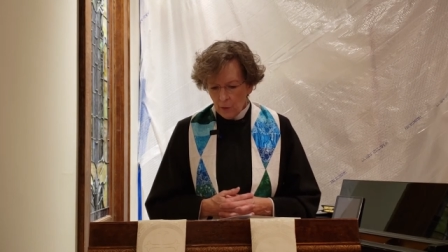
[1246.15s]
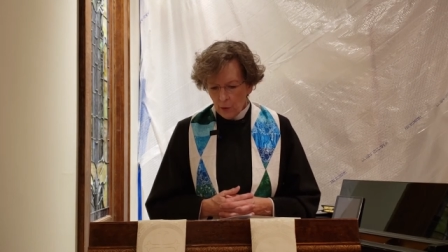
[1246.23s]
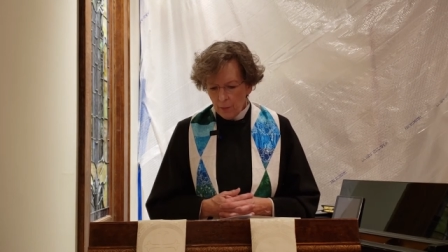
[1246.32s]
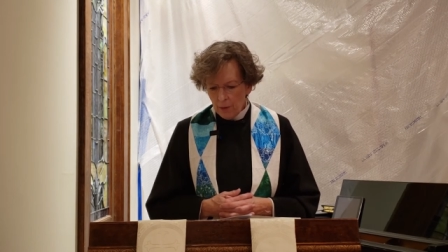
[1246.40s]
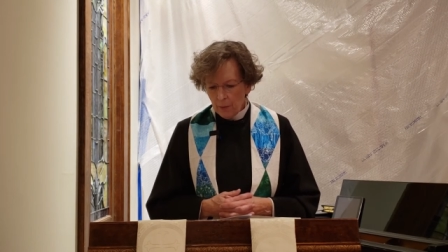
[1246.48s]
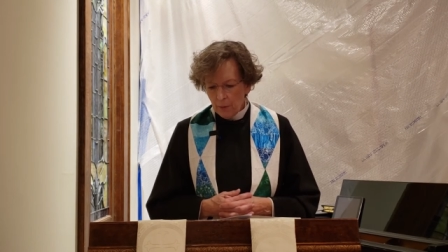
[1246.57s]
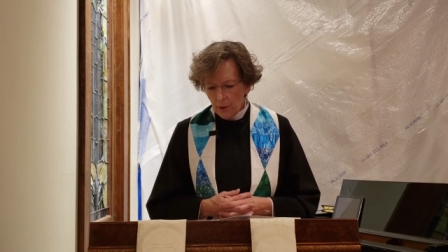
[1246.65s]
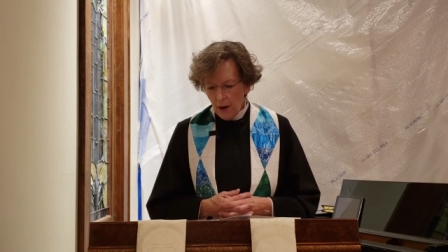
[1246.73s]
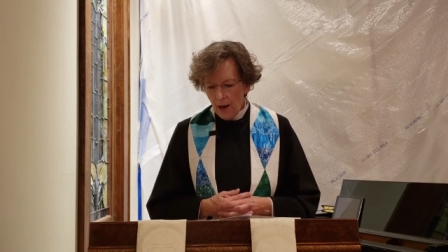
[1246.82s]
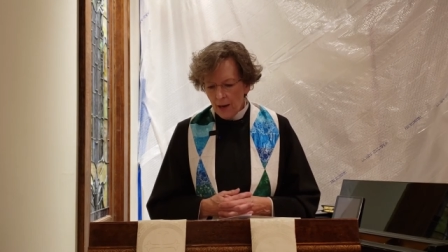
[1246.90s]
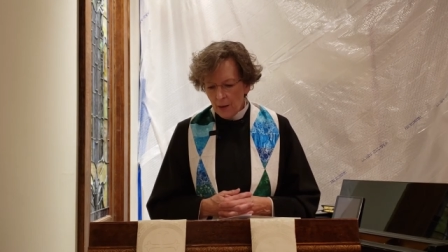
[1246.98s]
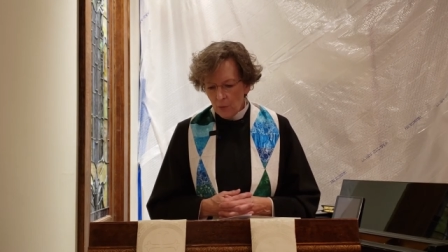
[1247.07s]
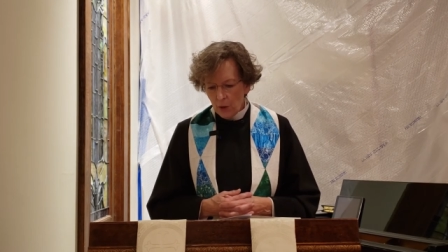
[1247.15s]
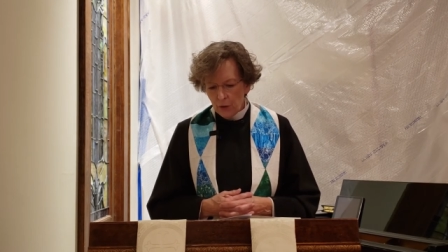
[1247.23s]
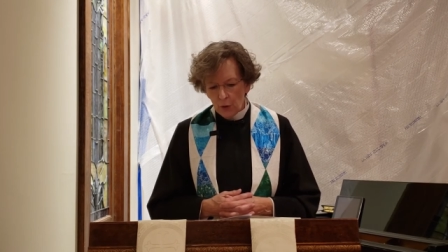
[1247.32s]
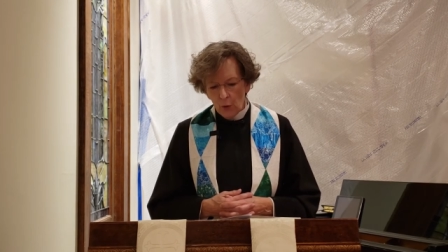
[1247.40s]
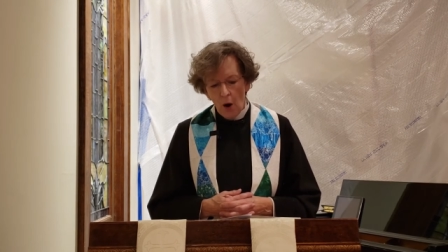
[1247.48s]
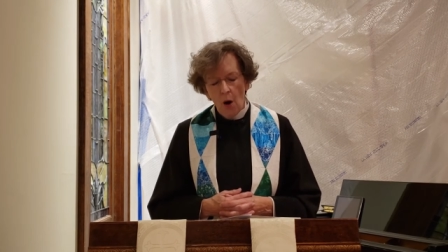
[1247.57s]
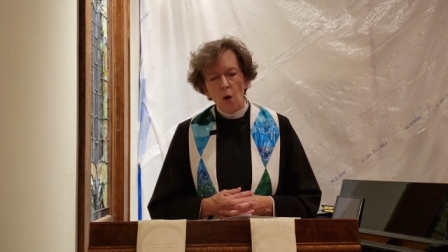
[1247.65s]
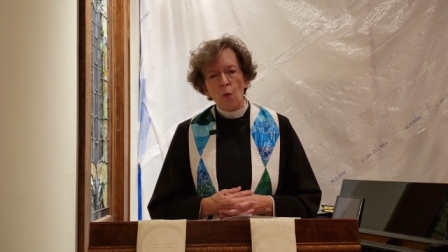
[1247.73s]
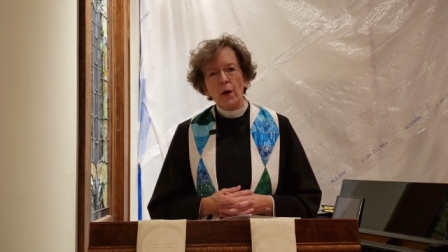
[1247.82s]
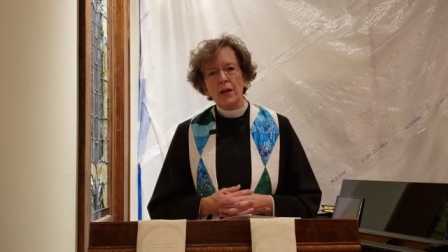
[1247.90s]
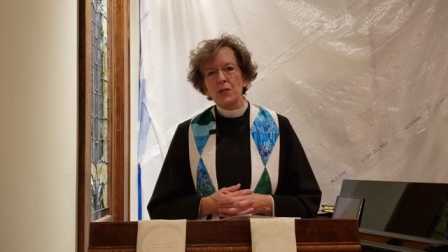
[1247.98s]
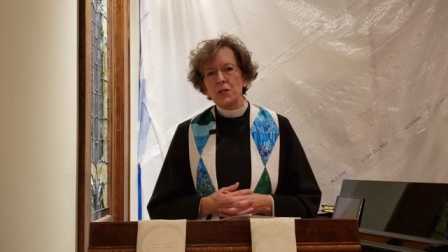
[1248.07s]
Remember, I am with you
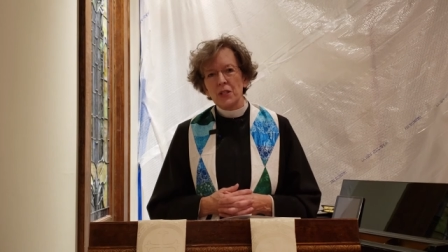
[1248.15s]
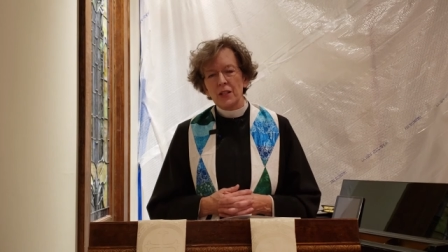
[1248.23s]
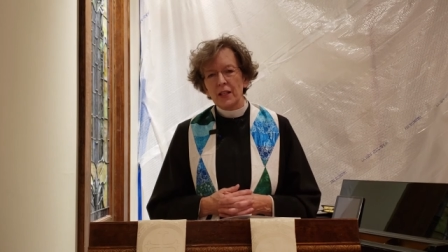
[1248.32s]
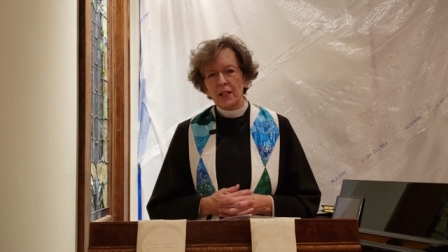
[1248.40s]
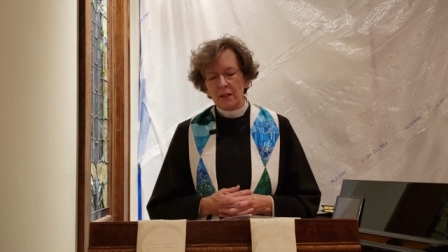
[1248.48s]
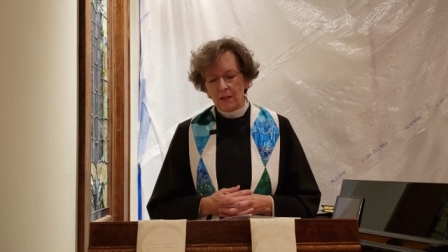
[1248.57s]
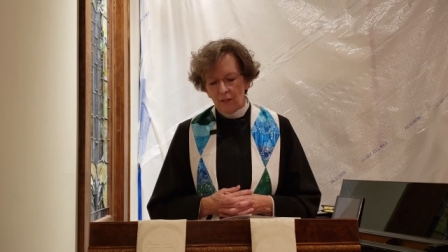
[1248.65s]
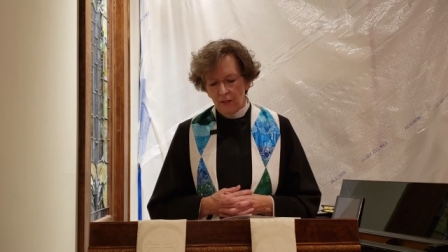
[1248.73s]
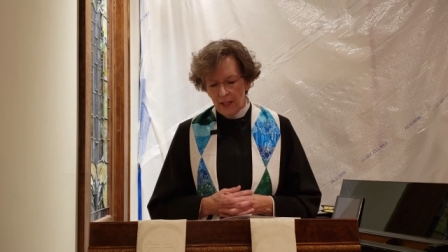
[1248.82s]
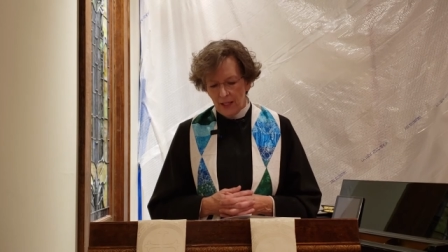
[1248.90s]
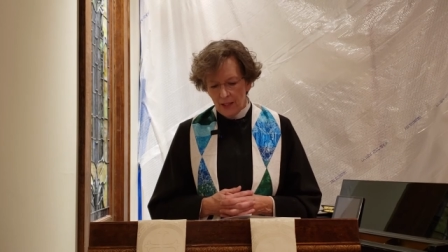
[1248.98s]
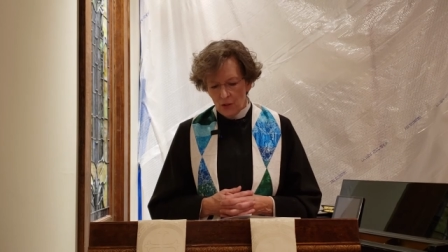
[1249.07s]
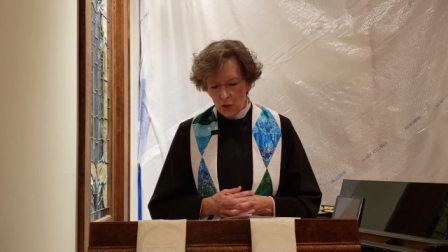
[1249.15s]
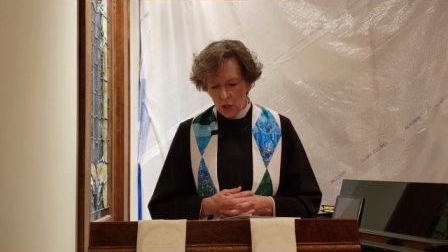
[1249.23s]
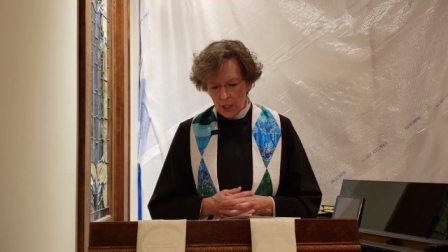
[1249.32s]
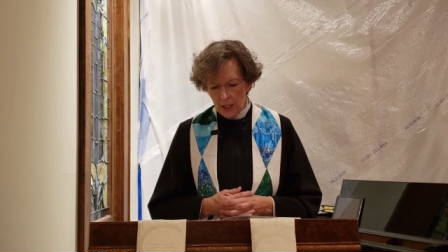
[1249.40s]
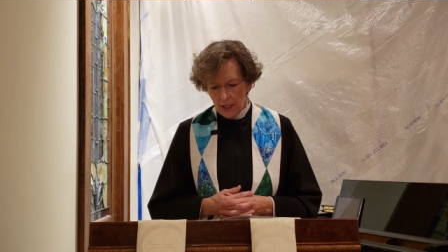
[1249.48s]
always to the end of age.